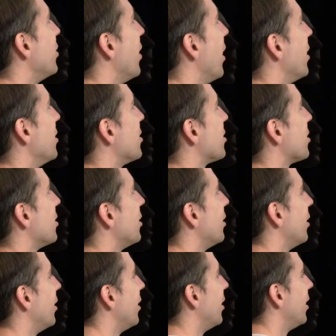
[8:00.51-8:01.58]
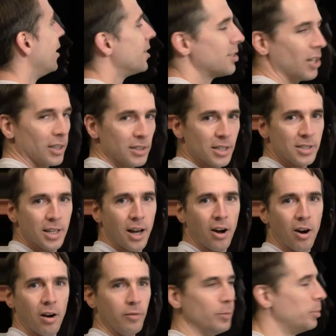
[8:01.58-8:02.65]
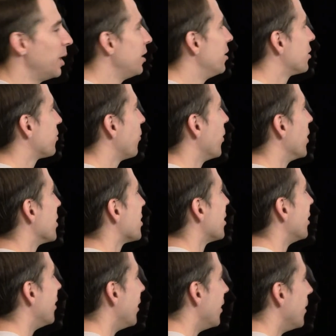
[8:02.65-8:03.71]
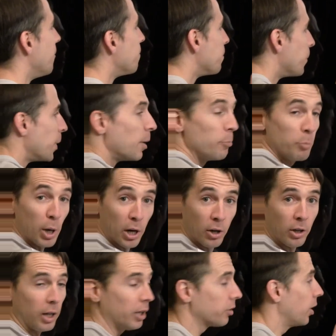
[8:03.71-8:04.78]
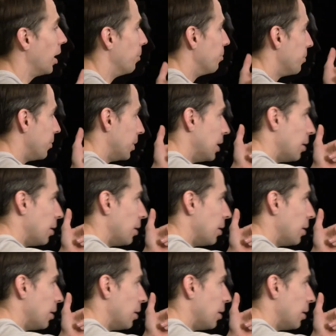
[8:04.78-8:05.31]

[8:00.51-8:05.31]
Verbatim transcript: nice. Check this out. Harvey made this for us. Parallelogram.